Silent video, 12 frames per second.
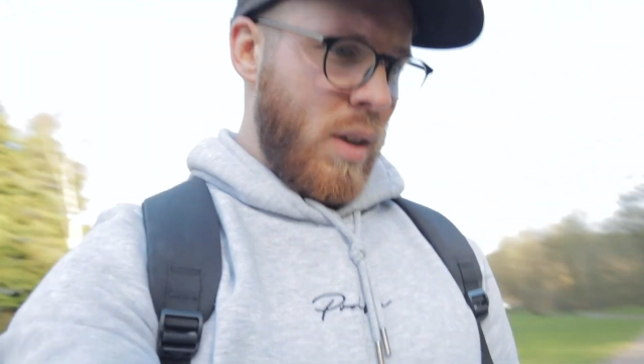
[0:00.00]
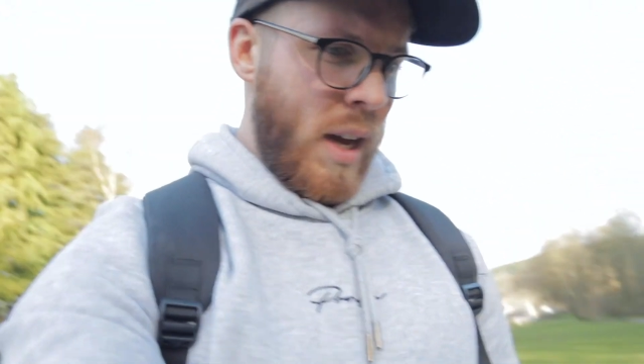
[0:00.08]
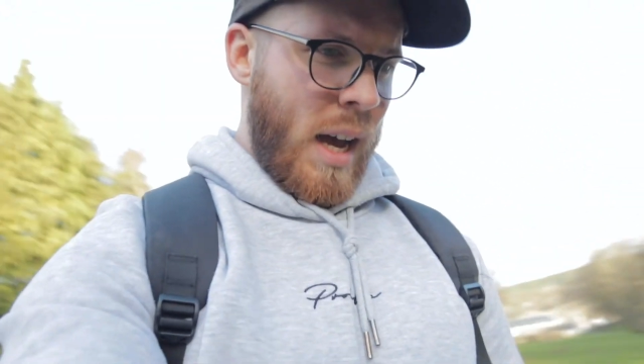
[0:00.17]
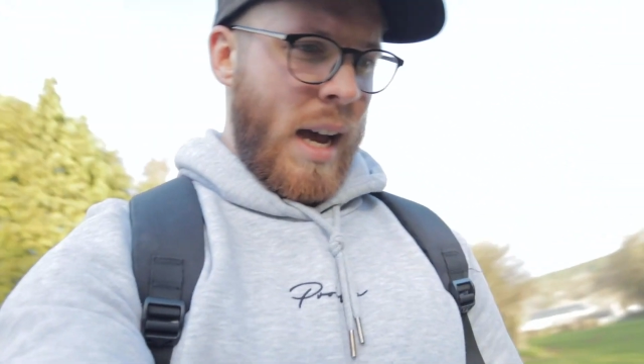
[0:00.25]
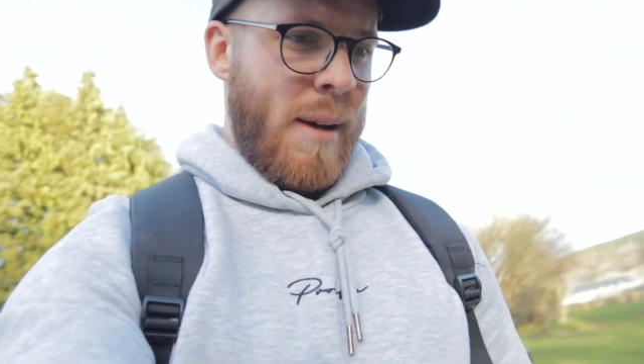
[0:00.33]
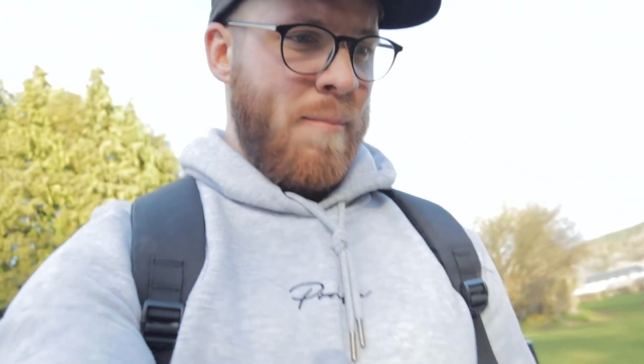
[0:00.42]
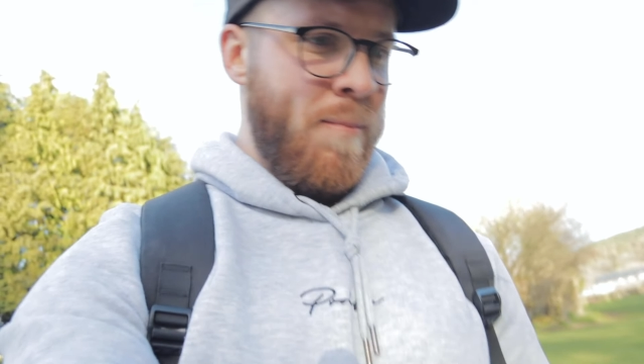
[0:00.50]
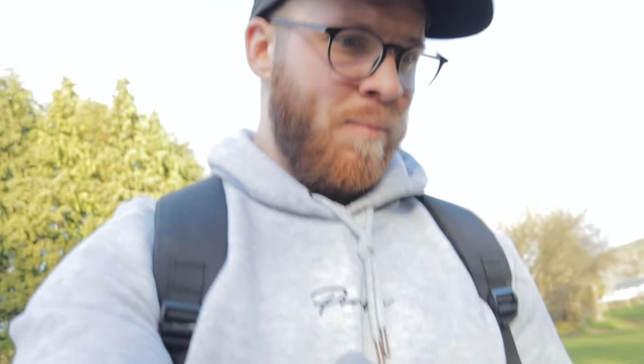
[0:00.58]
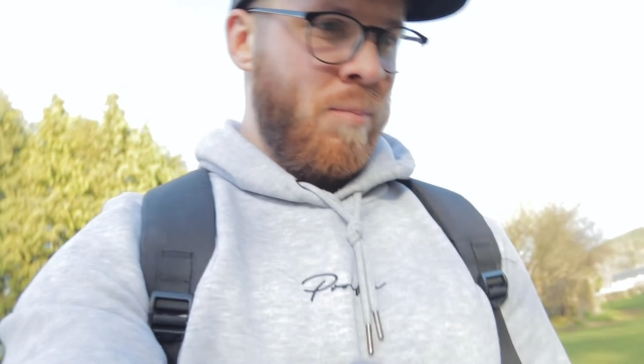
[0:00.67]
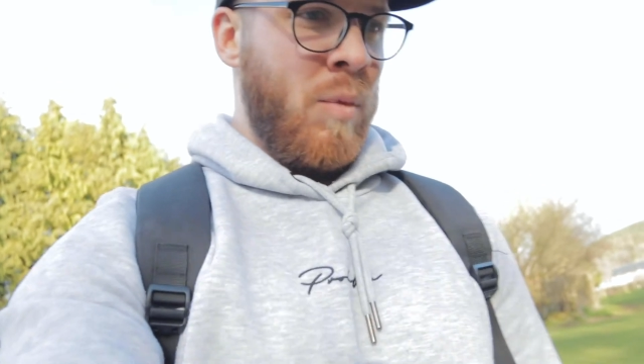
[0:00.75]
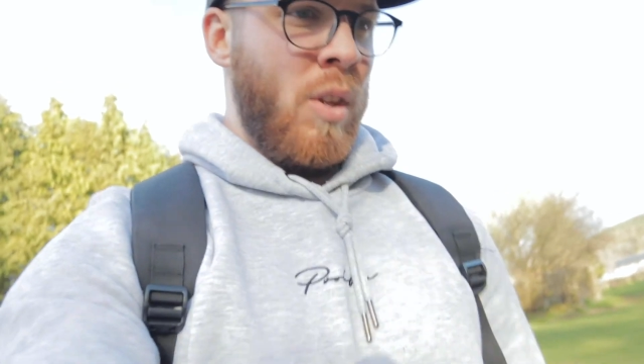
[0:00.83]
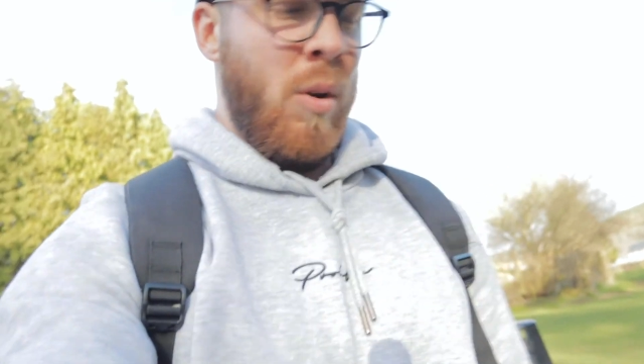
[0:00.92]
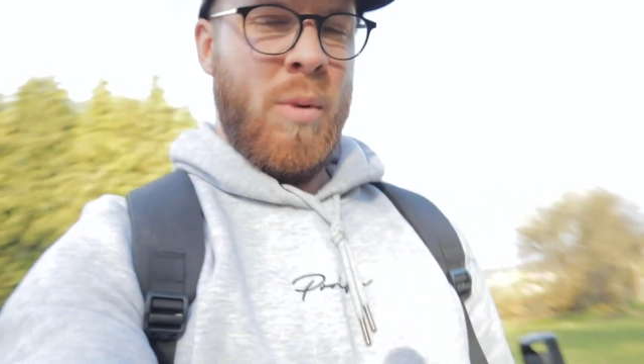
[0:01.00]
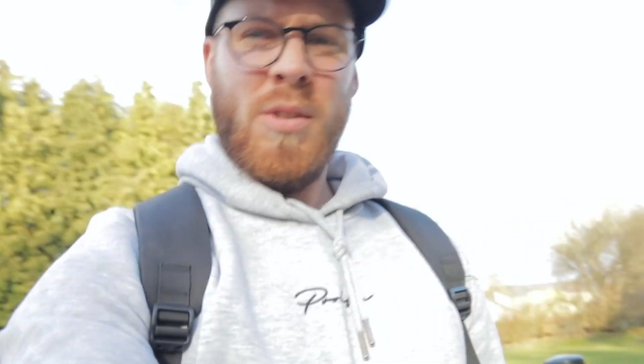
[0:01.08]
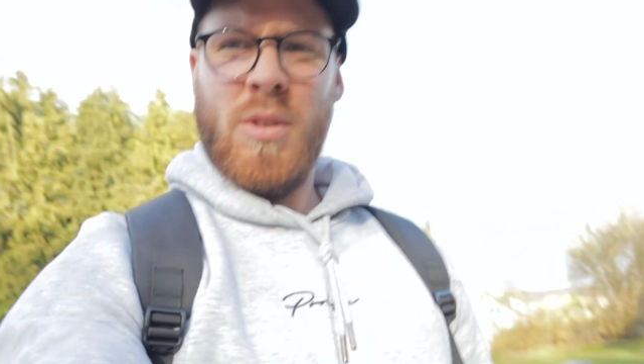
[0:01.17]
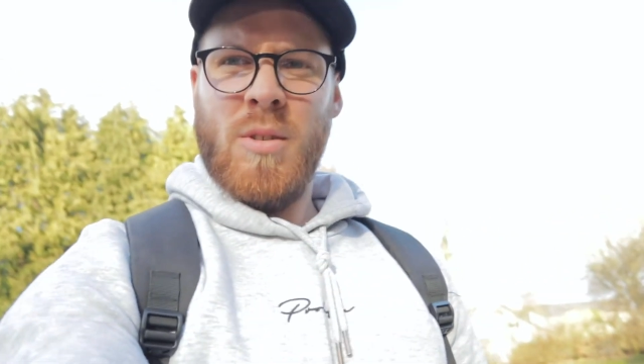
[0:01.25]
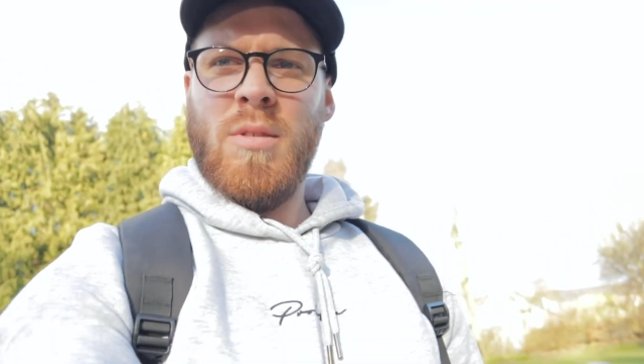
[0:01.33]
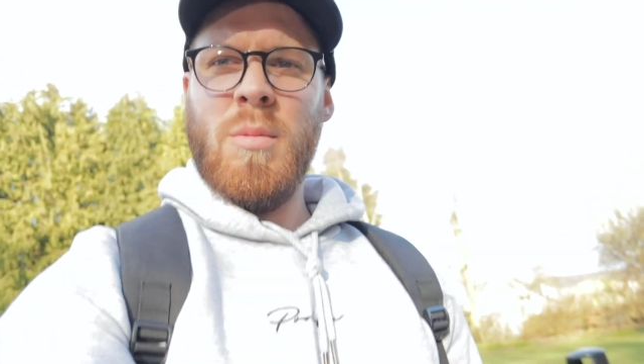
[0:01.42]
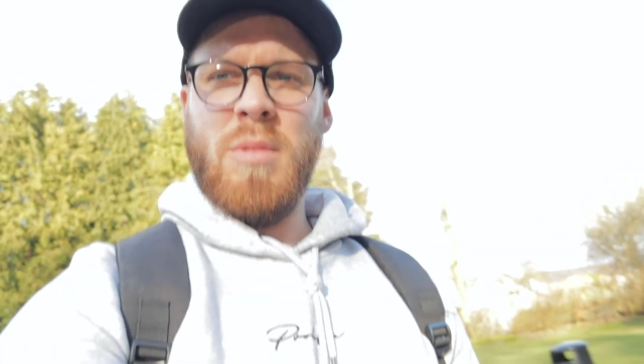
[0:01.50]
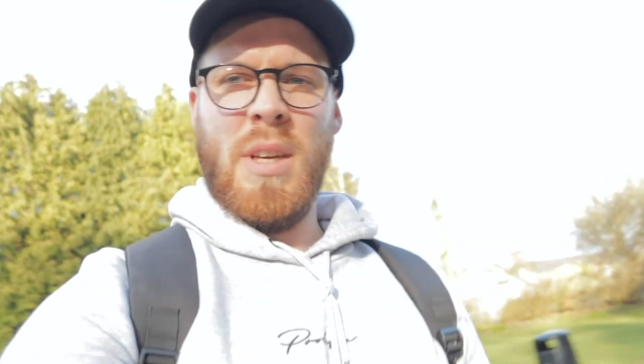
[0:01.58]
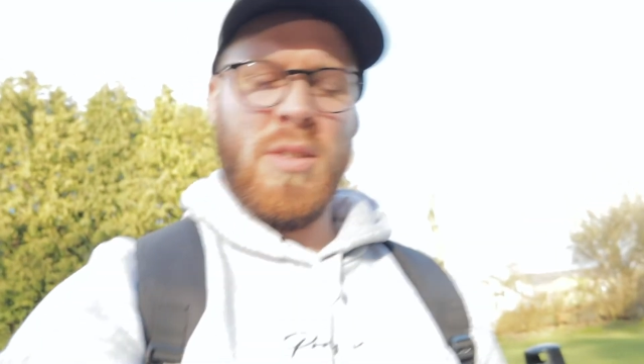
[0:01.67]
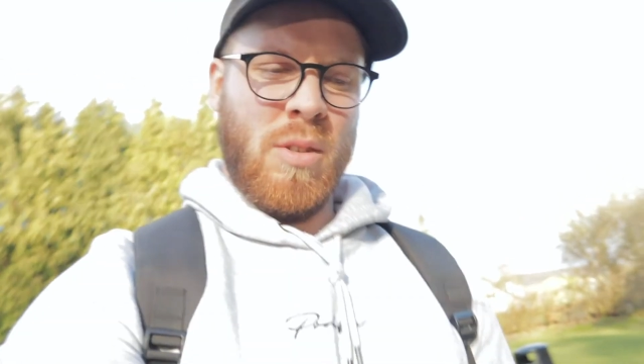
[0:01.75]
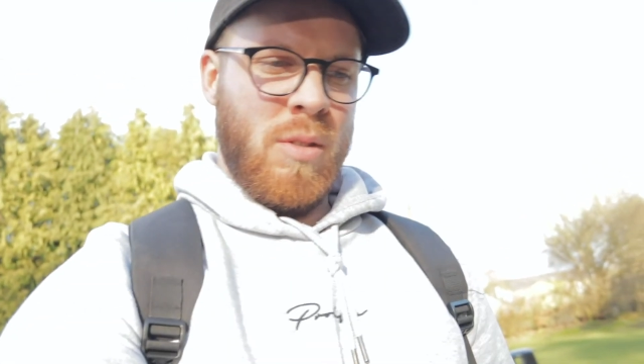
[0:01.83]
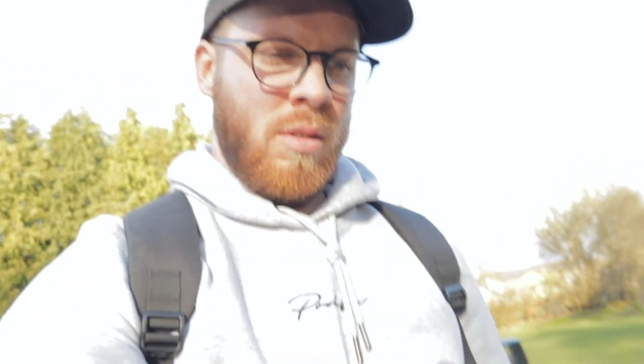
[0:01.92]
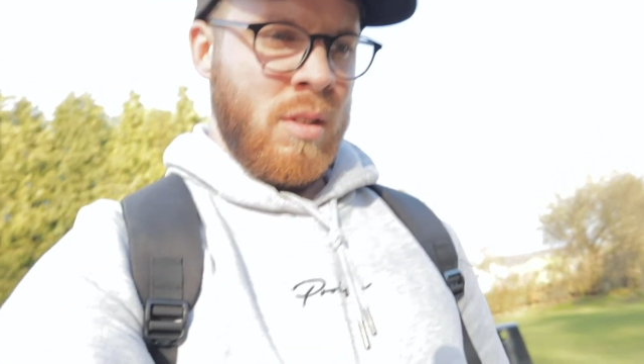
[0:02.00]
um, a couple of weeks ago, a couple days ago.